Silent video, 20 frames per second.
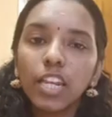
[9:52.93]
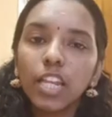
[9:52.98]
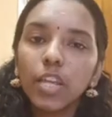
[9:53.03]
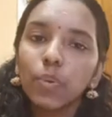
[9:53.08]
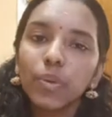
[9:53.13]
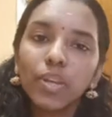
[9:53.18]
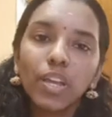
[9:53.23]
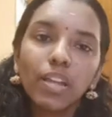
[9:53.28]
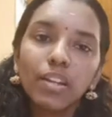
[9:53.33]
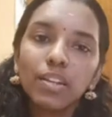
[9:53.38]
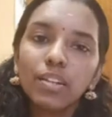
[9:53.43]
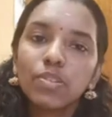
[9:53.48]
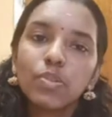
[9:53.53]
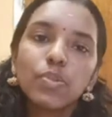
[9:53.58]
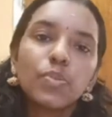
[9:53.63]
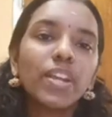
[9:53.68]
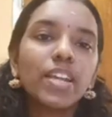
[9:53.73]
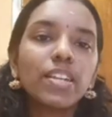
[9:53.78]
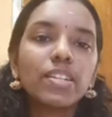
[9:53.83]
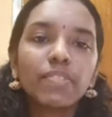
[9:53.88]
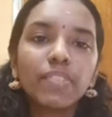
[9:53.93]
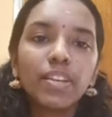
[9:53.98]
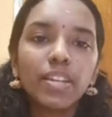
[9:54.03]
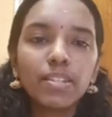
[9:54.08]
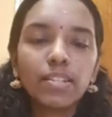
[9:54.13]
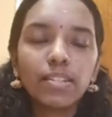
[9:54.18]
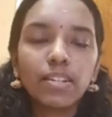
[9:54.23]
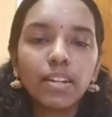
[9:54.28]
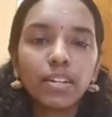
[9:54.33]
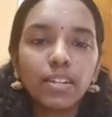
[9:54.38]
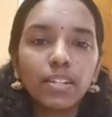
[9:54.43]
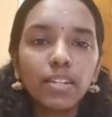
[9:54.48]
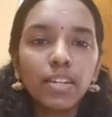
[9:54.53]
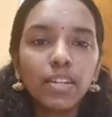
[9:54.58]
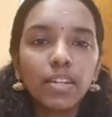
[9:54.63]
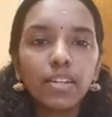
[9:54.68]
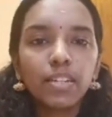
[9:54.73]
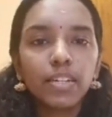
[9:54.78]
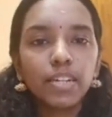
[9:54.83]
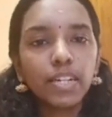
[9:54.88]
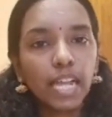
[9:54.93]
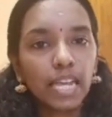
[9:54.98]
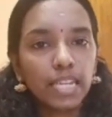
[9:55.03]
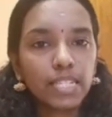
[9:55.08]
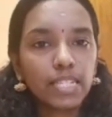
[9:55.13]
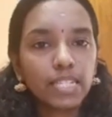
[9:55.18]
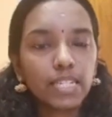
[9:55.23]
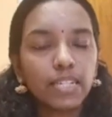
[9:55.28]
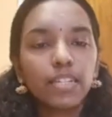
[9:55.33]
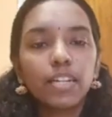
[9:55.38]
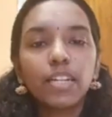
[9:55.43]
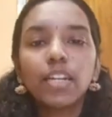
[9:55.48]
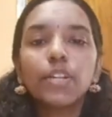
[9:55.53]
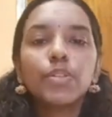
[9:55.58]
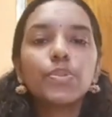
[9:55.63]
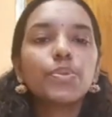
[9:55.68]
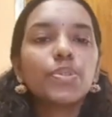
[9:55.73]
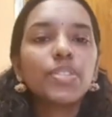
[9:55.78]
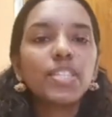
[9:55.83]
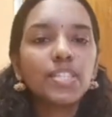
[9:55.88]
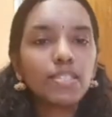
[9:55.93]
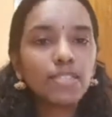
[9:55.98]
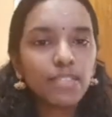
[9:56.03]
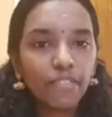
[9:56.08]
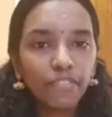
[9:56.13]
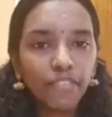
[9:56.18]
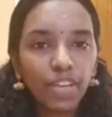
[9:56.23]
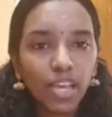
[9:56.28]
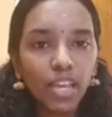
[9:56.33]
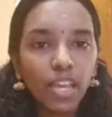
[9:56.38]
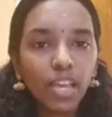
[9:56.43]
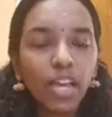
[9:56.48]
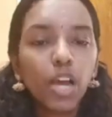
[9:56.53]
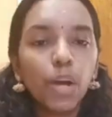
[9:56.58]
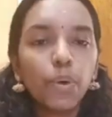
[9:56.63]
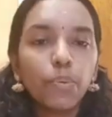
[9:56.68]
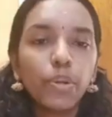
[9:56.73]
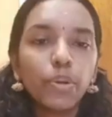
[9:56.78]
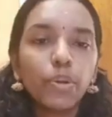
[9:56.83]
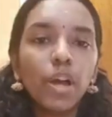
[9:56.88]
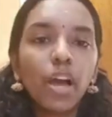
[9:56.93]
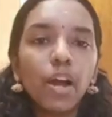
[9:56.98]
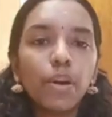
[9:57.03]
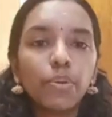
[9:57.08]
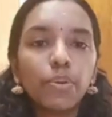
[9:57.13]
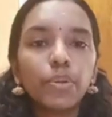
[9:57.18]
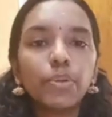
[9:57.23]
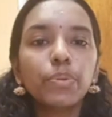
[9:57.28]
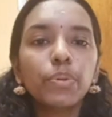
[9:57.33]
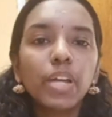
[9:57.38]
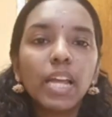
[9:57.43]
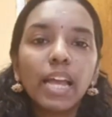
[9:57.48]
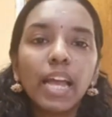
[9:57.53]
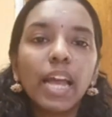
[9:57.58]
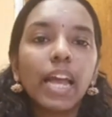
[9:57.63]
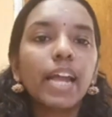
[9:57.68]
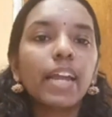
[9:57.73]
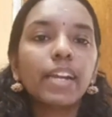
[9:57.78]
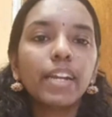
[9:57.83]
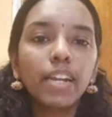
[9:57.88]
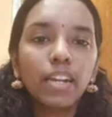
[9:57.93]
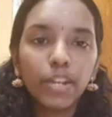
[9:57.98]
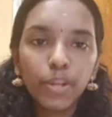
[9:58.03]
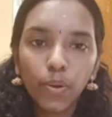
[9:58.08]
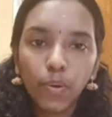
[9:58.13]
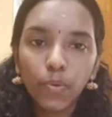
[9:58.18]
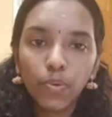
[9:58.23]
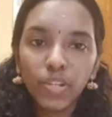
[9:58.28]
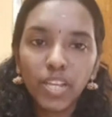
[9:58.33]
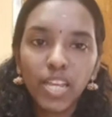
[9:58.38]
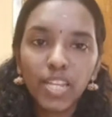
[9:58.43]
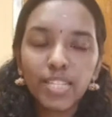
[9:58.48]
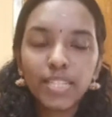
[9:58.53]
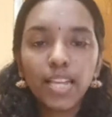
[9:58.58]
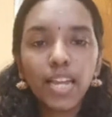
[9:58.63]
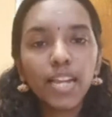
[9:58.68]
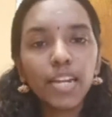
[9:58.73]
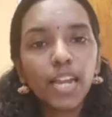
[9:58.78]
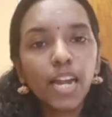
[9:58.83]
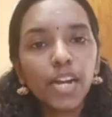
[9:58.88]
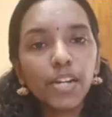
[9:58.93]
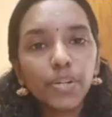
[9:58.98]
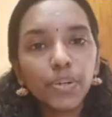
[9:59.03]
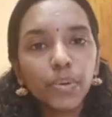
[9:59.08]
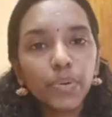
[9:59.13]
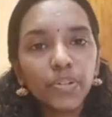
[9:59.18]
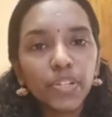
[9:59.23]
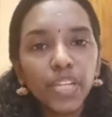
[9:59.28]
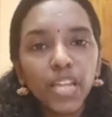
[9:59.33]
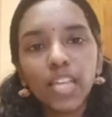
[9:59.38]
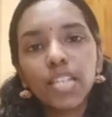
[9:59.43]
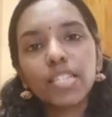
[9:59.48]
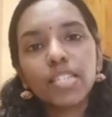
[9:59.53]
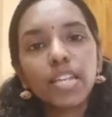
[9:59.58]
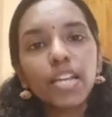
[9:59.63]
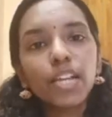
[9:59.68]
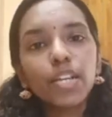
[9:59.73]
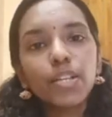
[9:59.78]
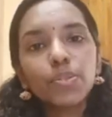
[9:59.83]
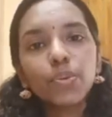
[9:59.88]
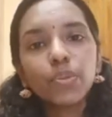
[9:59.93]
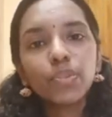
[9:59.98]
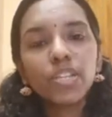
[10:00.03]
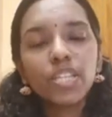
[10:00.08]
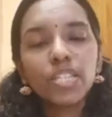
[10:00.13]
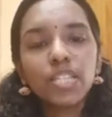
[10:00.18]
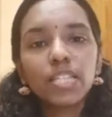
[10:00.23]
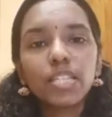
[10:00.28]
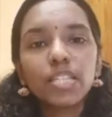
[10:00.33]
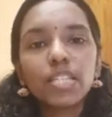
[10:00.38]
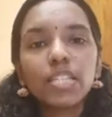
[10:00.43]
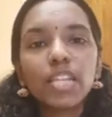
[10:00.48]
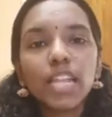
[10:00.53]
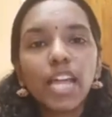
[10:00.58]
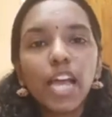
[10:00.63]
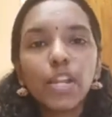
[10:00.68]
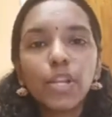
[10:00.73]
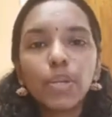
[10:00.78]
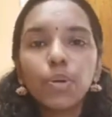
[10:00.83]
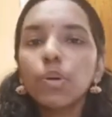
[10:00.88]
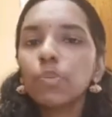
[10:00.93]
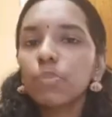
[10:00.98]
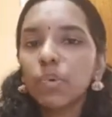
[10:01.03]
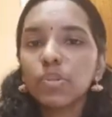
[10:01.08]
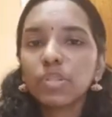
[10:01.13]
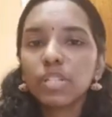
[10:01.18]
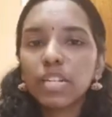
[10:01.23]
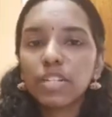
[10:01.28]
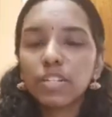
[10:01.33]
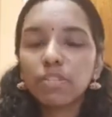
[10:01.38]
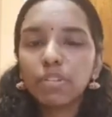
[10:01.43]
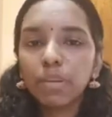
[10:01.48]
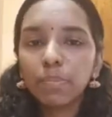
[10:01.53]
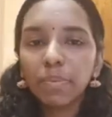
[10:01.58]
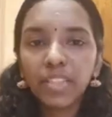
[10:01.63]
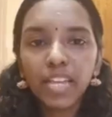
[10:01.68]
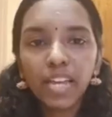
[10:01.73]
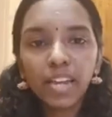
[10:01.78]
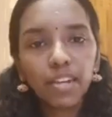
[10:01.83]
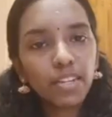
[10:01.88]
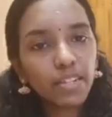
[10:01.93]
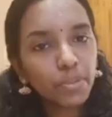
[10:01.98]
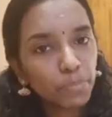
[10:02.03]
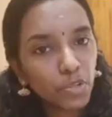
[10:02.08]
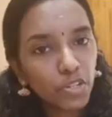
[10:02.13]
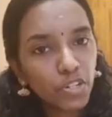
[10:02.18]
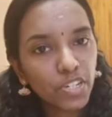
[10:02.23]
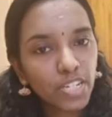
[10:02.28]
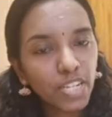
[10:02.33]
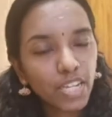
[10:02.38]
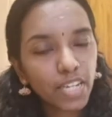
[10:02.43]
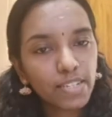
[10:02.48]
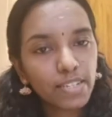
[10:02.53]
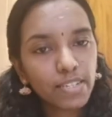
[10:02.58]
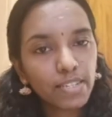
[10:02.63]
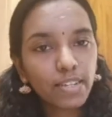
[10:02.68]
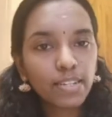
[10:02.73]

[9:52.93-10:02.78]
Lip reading: Then you can straight away start the task. So this is the way how you have to handle noun case and unknown case. So this scenario, mostly it will be there in community